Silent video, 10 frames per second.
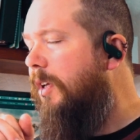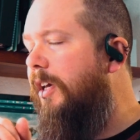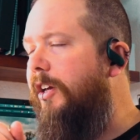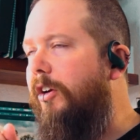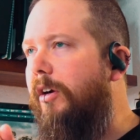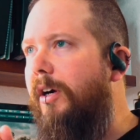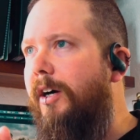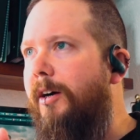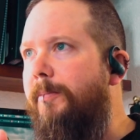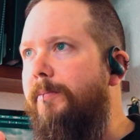here
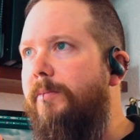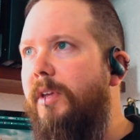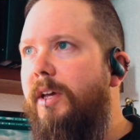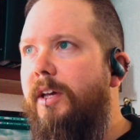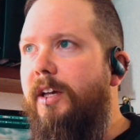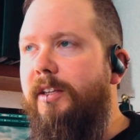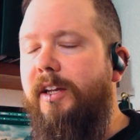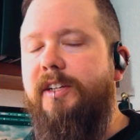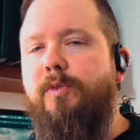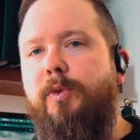in the
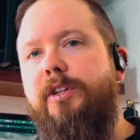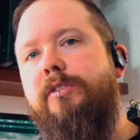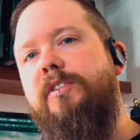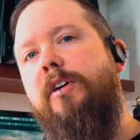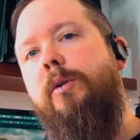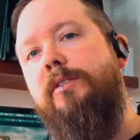next week or so,